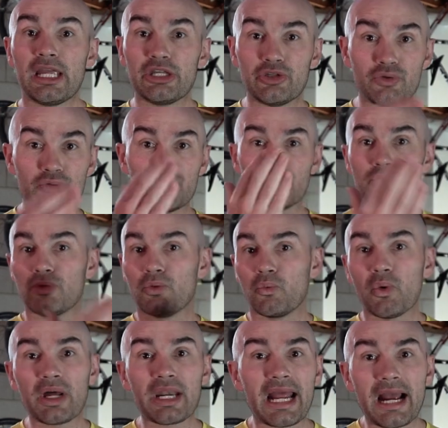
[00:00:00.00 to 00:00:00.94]
And you do
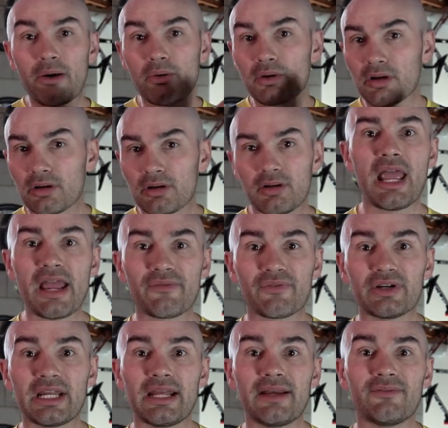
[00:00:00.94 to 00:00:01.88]
one hour
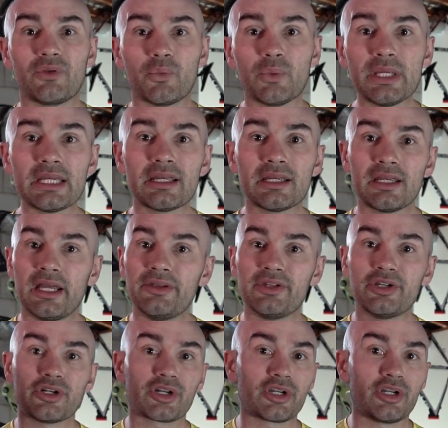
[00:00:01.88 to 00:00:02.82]
every day of the week, and
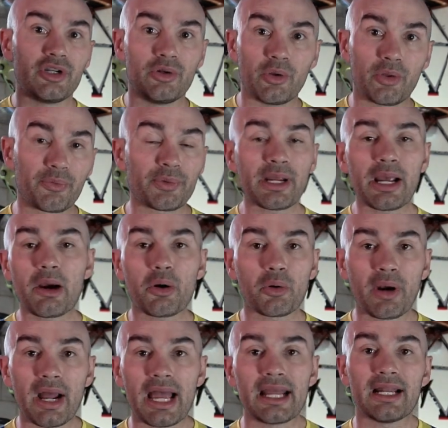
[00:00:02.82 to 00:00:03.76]
then you're gonna do a three
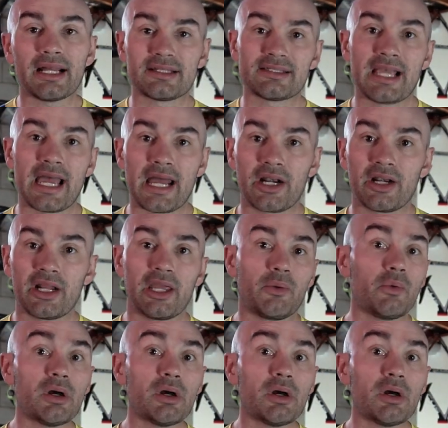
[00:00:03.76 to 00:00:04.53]
hour ride on Saturday.